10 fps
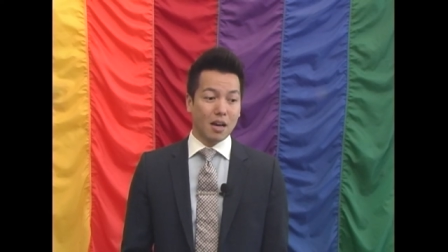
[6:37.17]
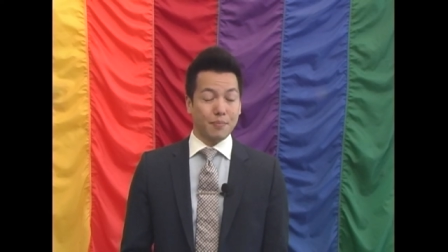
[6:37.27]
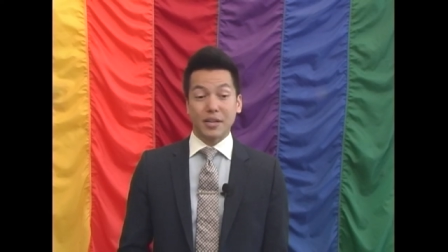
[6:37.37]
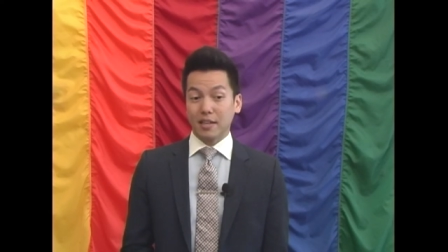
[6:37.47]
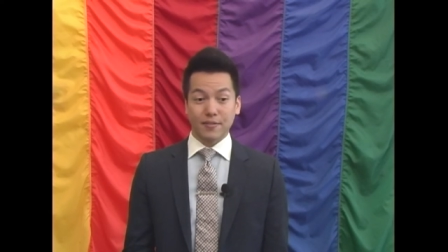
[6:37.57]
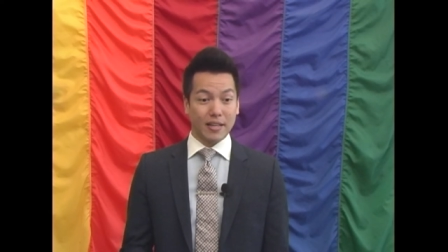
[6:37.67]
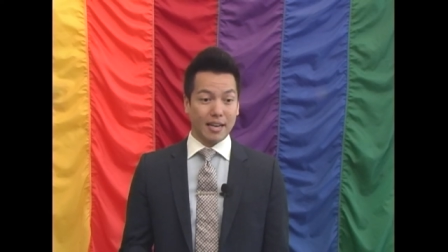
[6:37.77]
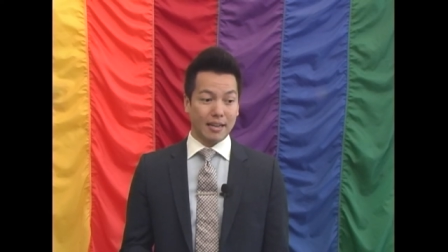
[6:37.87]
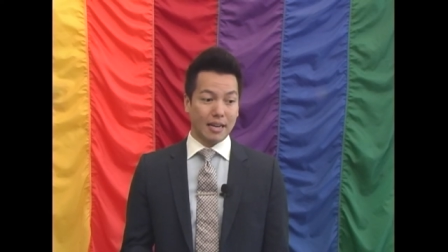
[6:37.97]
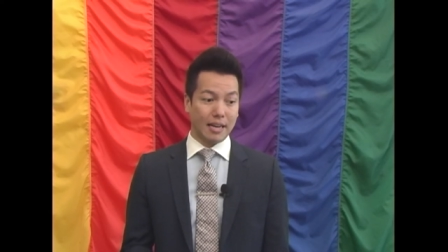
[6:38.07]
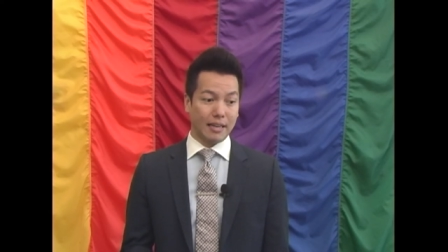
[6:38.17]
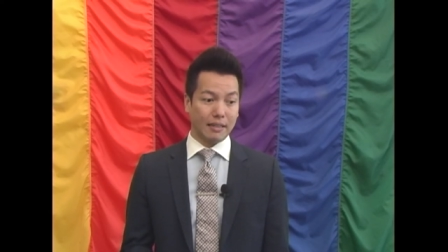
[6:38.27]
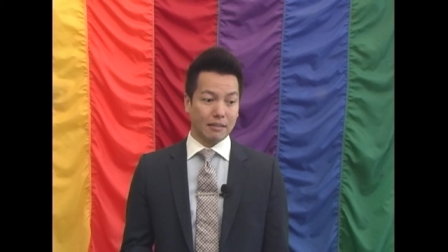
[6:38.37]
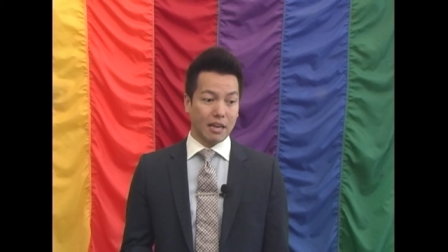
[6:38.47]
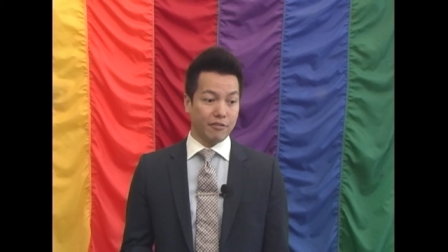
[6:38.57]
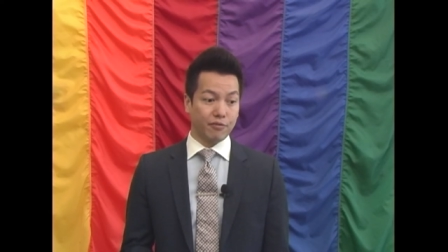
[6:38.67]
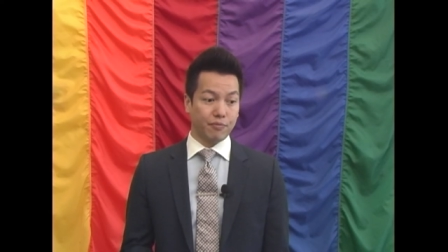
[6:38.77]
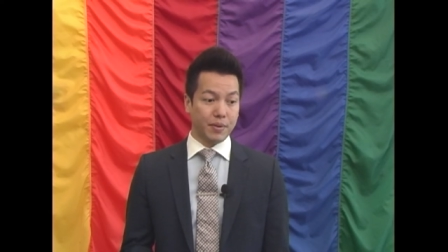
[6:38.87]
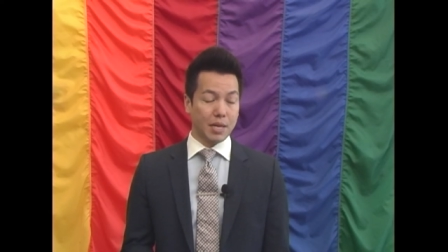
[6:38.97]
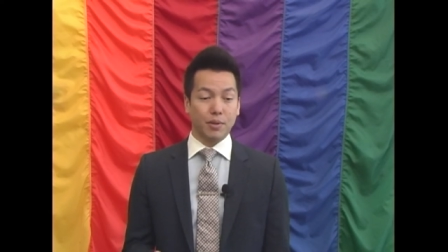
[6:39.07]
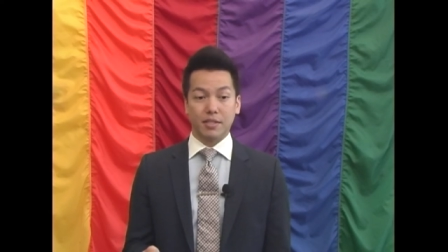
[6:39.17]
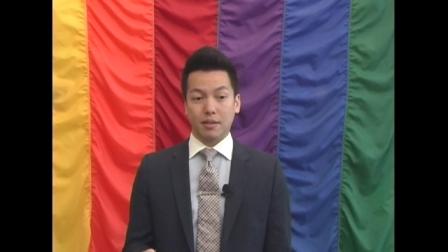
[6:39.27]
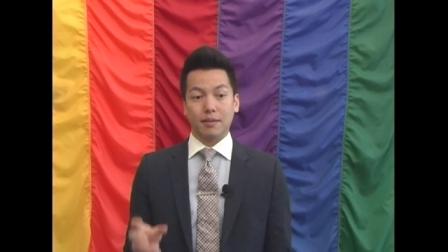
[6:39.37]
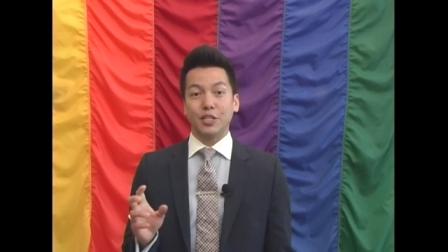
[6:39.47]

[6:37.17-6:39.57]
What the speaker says: And because of that, I've been able to